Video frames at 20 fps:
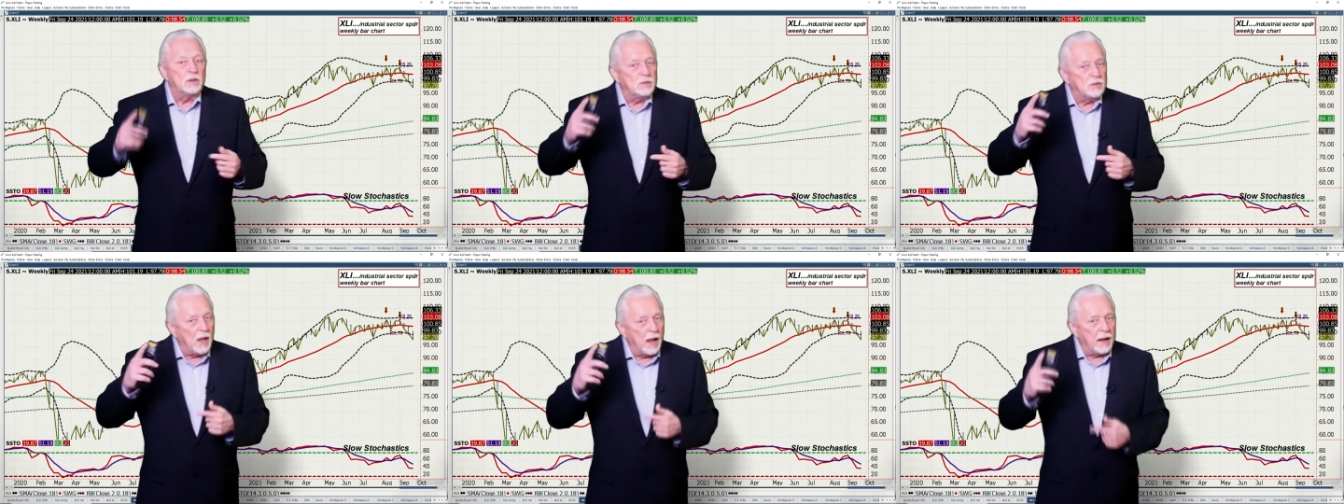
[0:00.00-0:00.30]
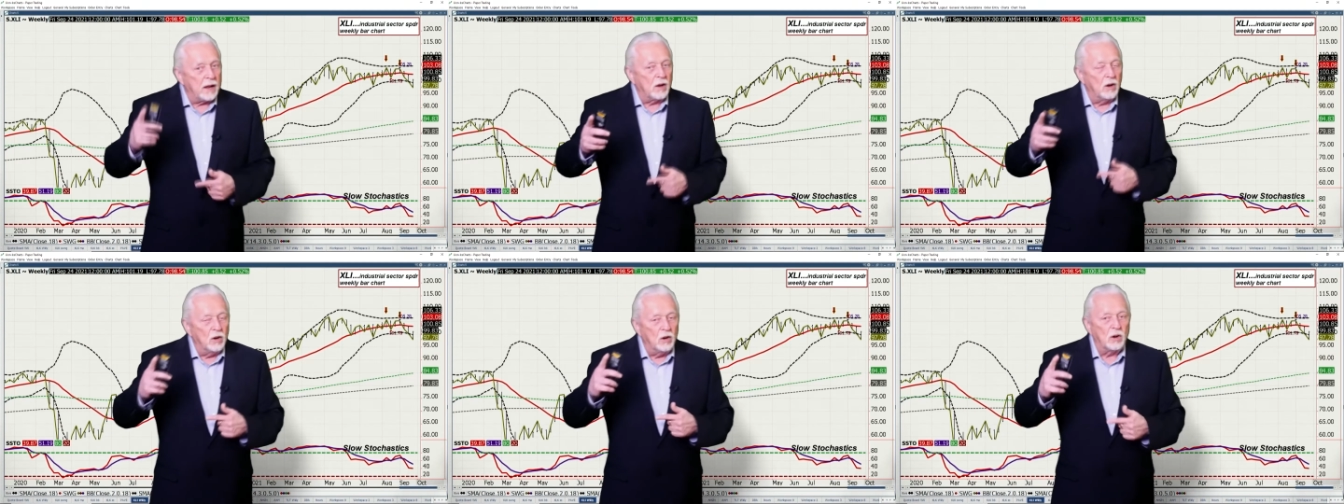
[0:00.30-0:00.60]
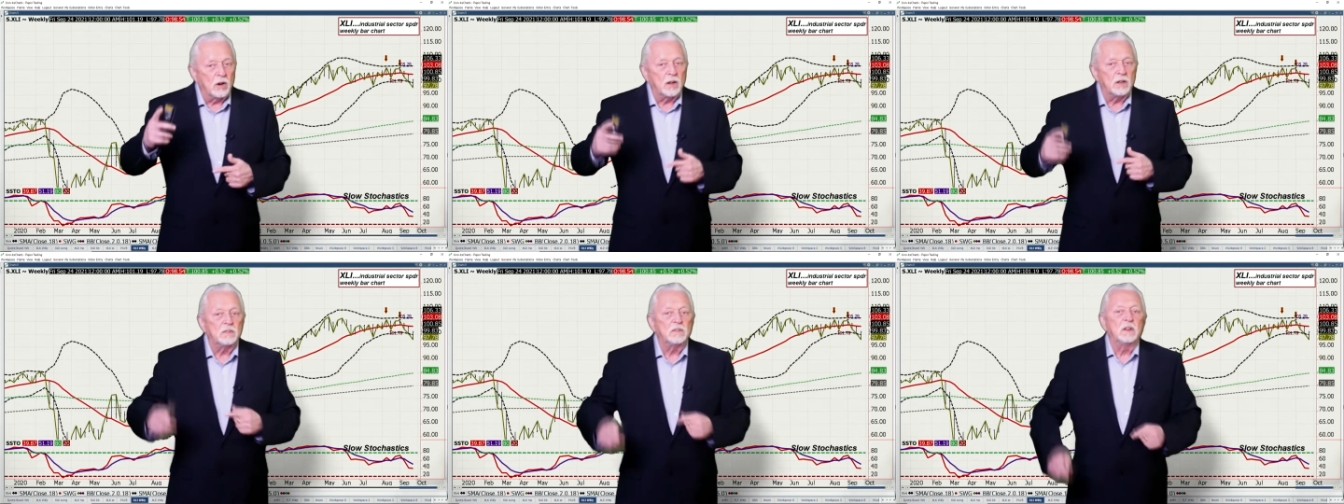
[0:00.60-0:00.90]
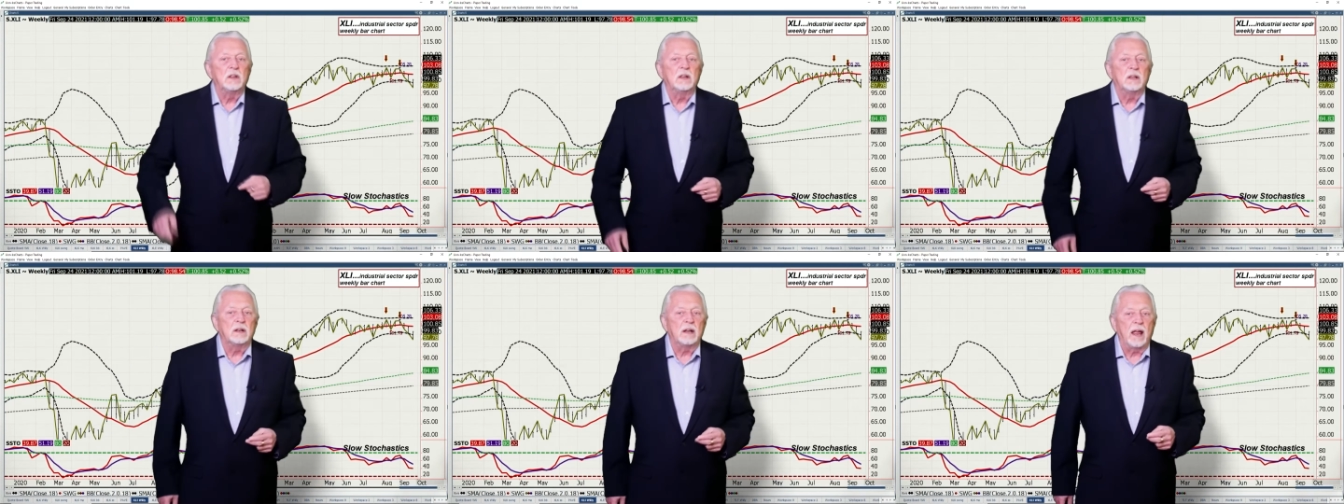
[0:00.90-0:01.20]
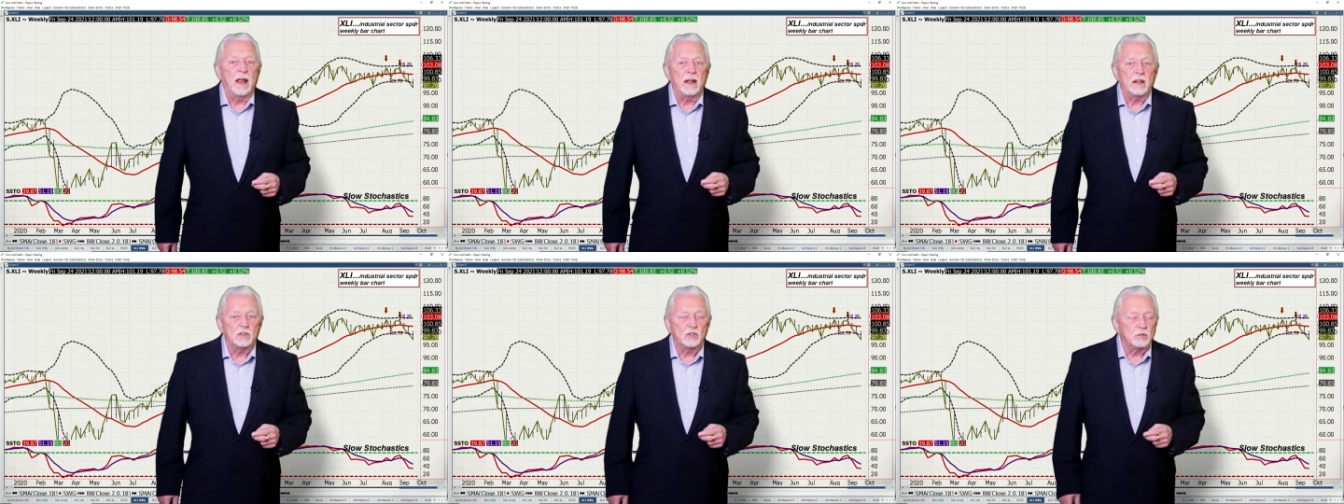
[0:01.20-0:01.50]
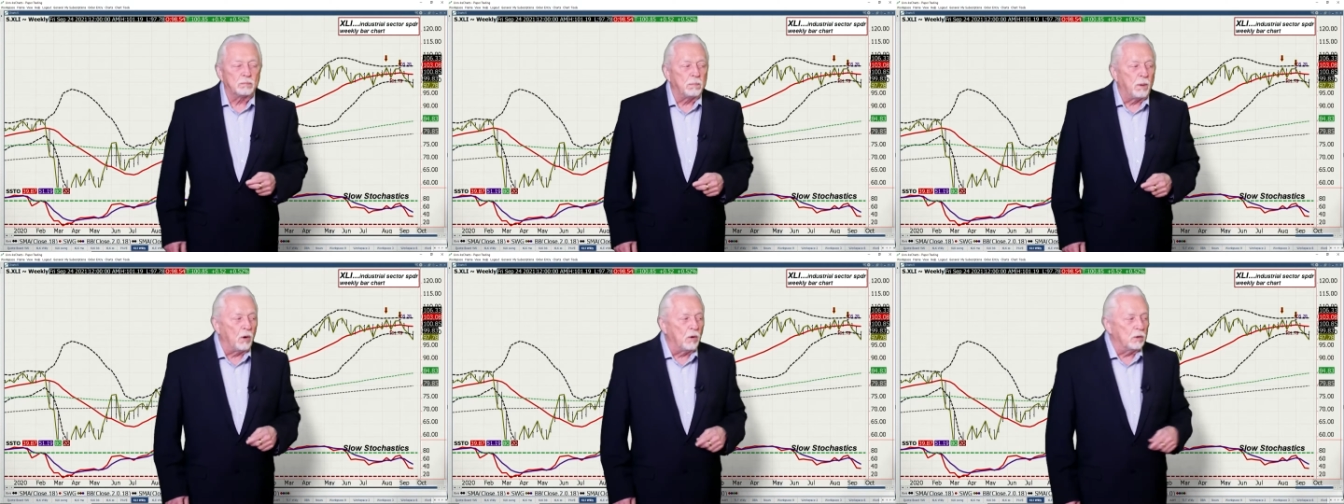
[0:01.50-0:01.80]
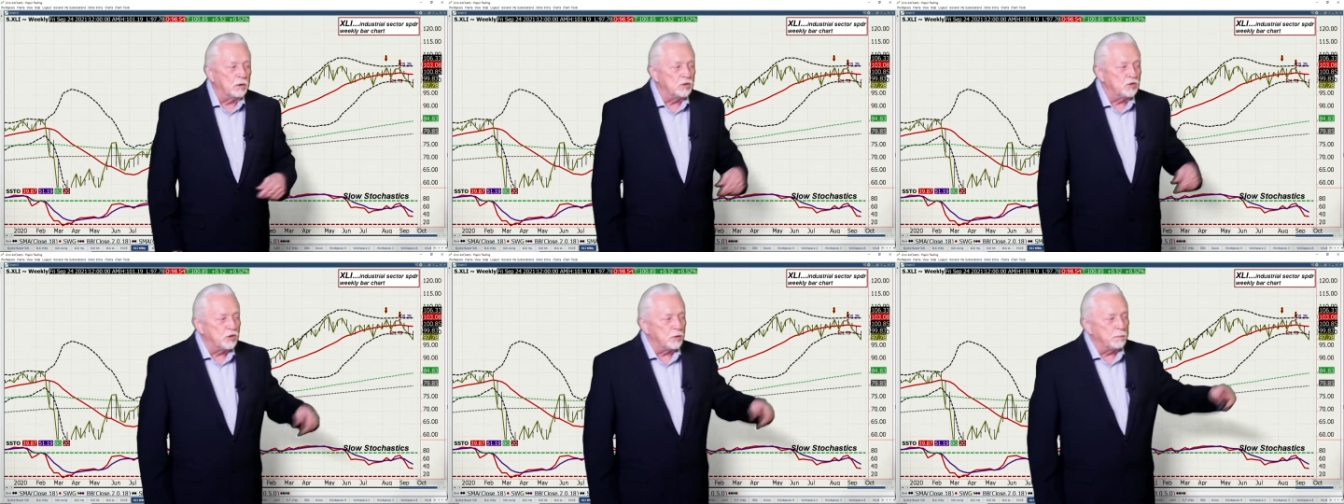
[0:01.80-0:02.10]
Take a look at the enhanced
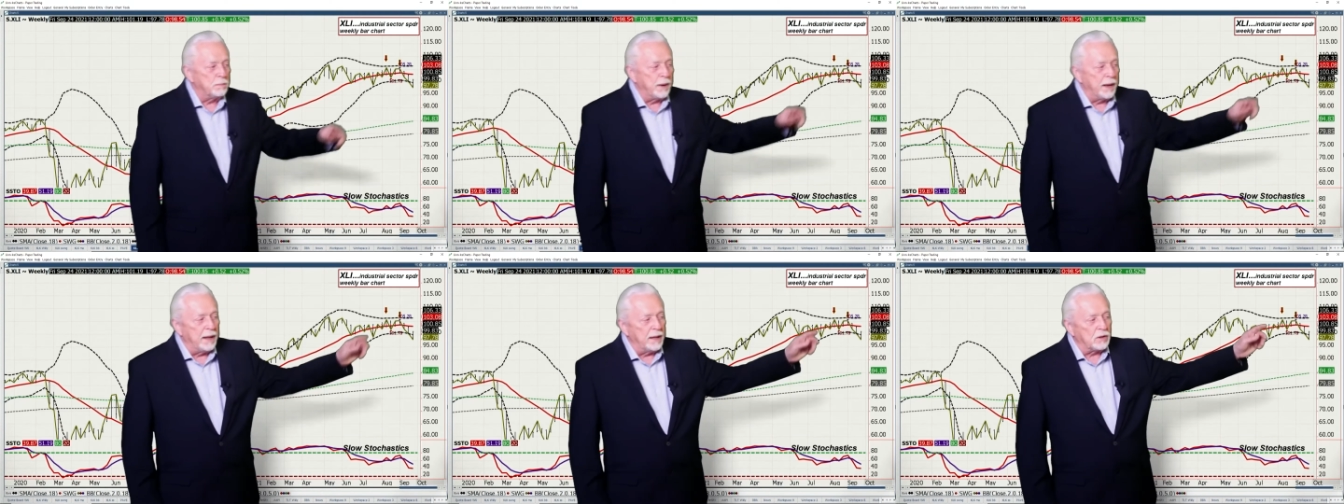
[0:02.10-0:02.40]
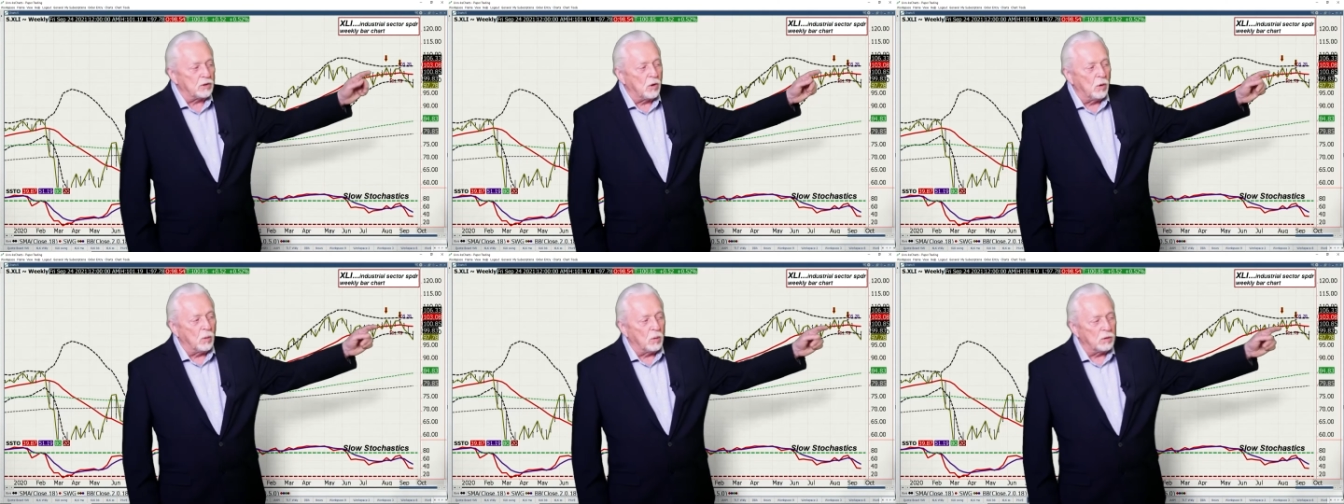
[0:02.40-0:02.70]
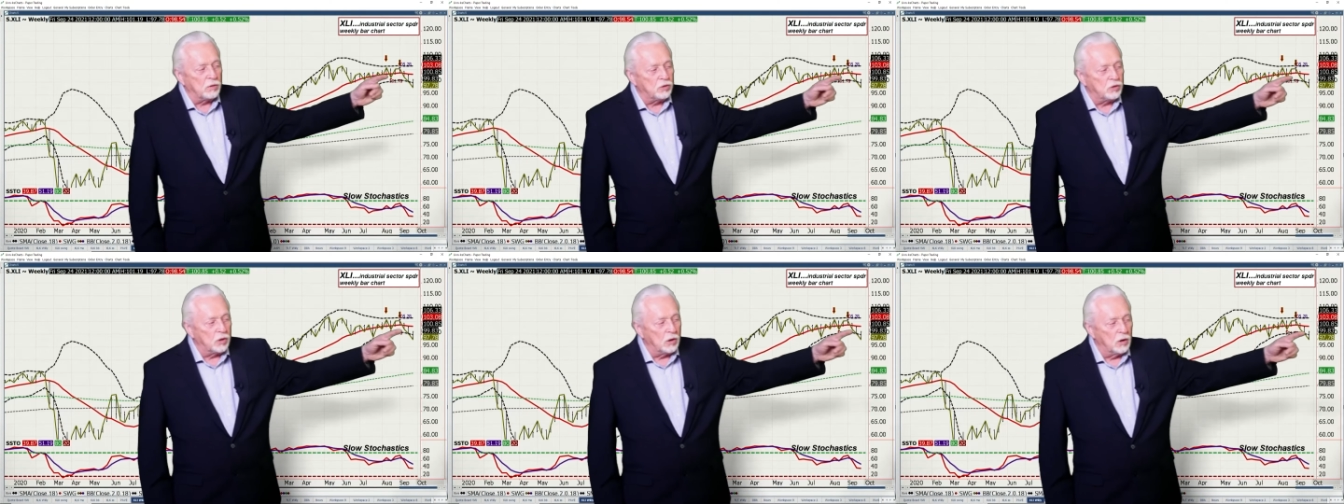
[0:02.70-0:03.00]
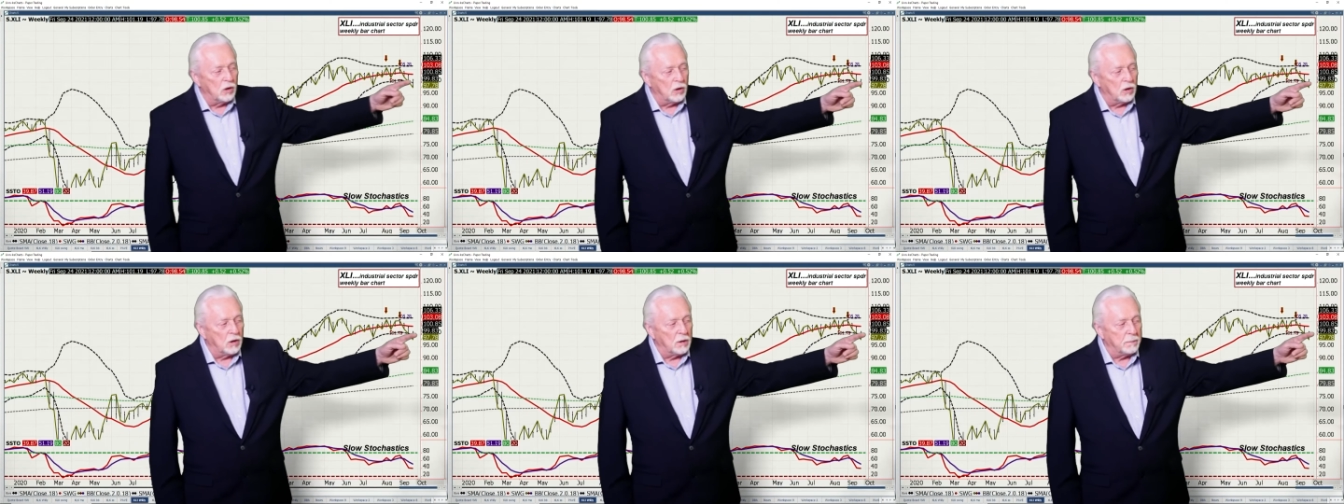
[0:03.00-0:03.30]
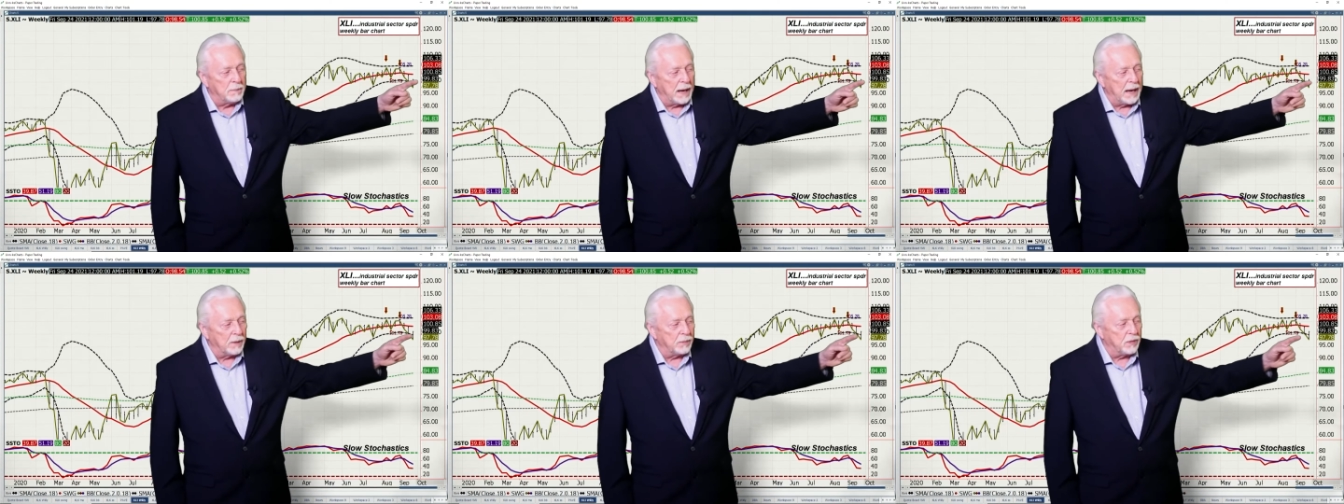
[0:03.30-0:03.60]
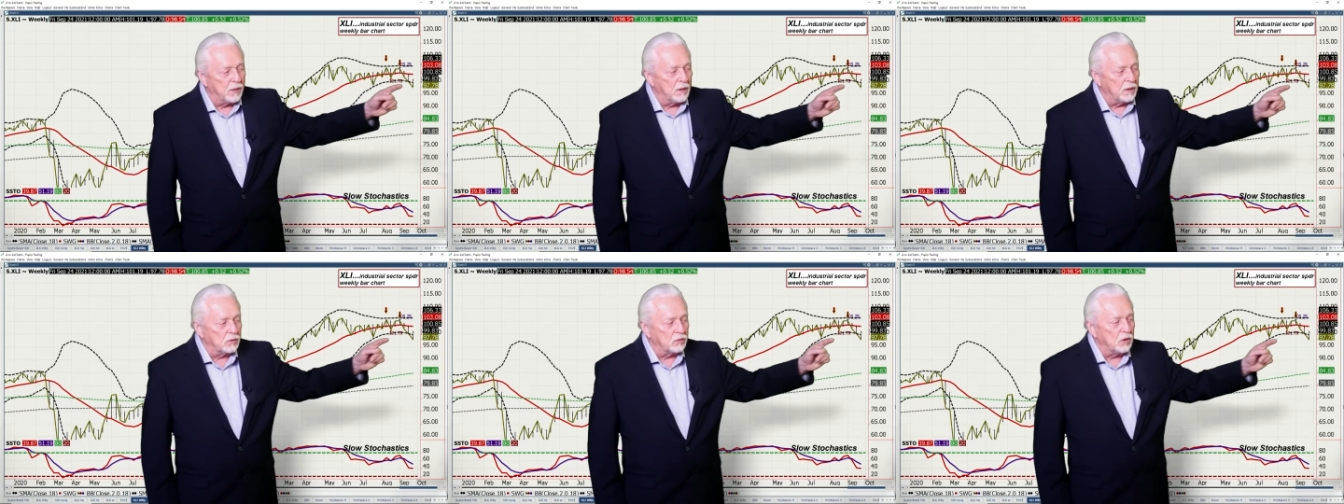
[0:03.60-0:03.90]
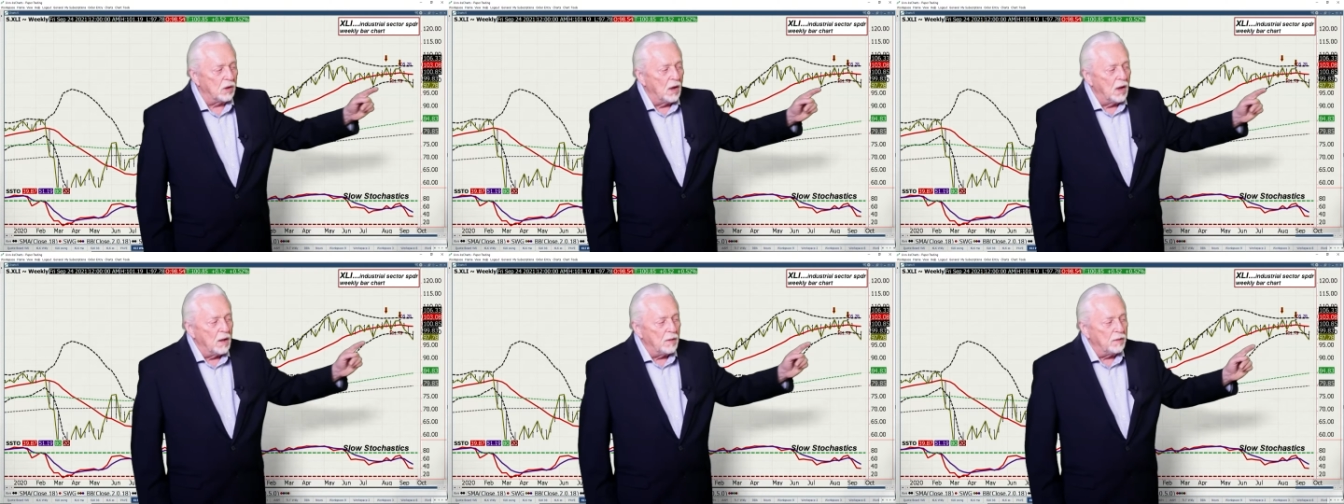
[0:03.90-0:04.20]
Bollinger Band course to learn about
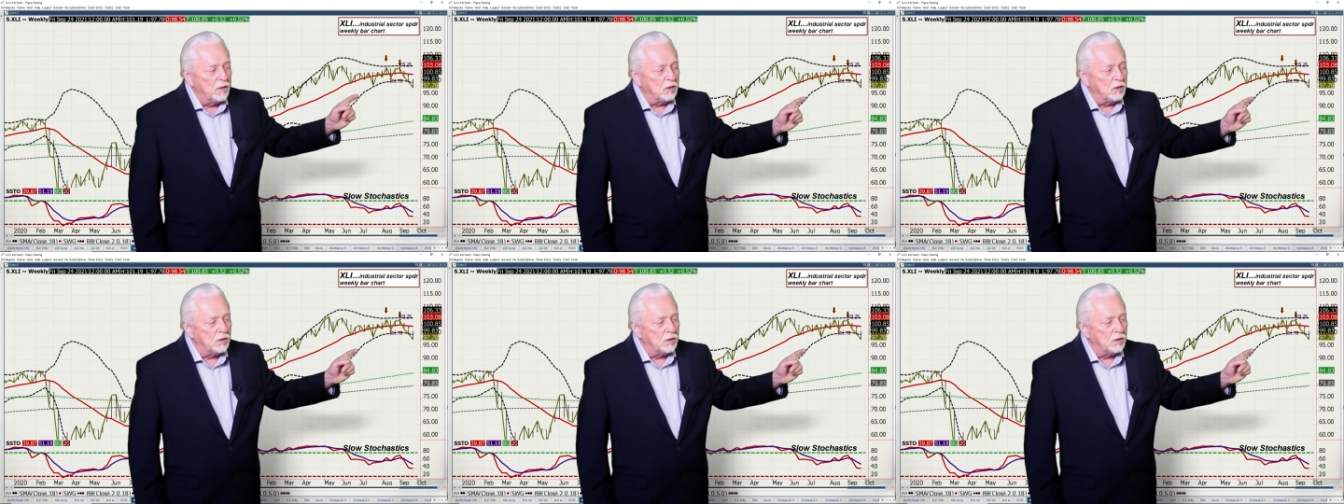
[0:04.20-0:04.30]
this.